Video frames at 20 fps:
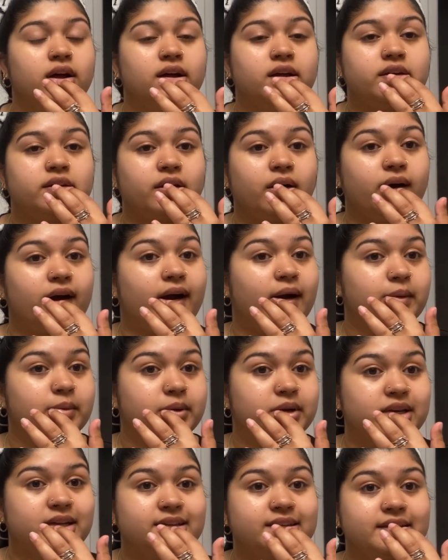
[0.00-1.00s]
So I've
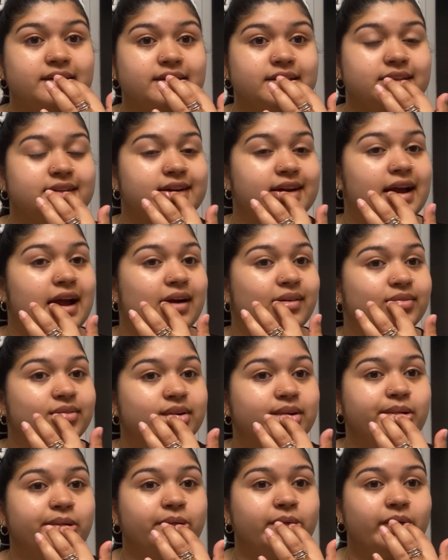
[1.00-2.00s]
been using this
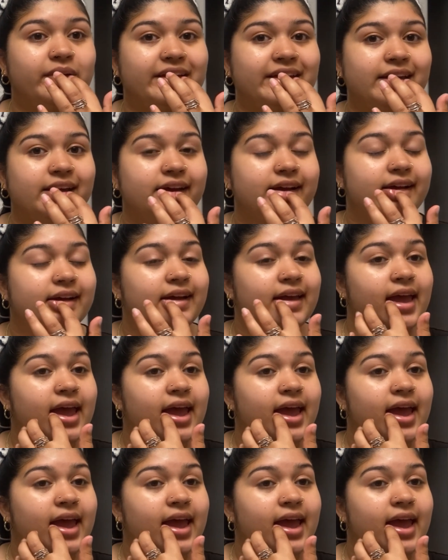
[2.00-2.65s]
every week.